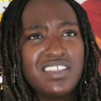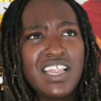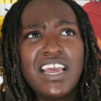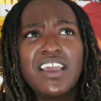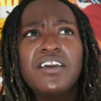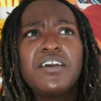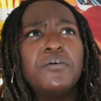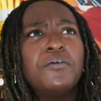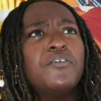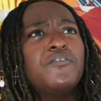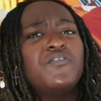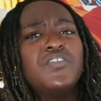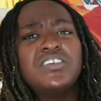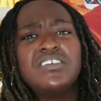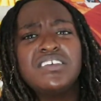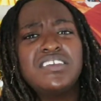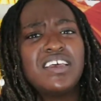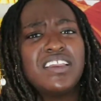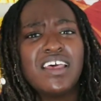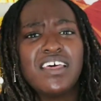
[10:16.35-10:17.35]
Like,
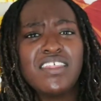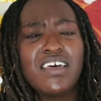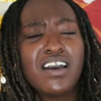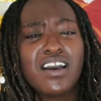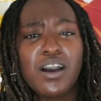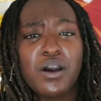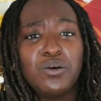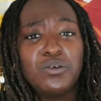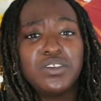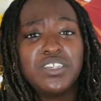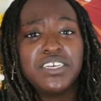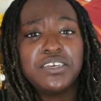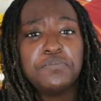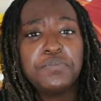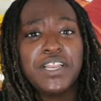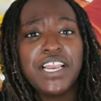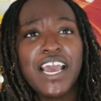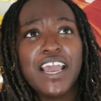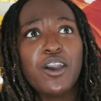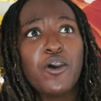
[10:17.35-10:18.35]
visit another county.
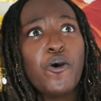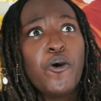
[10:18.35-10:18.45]
Be like,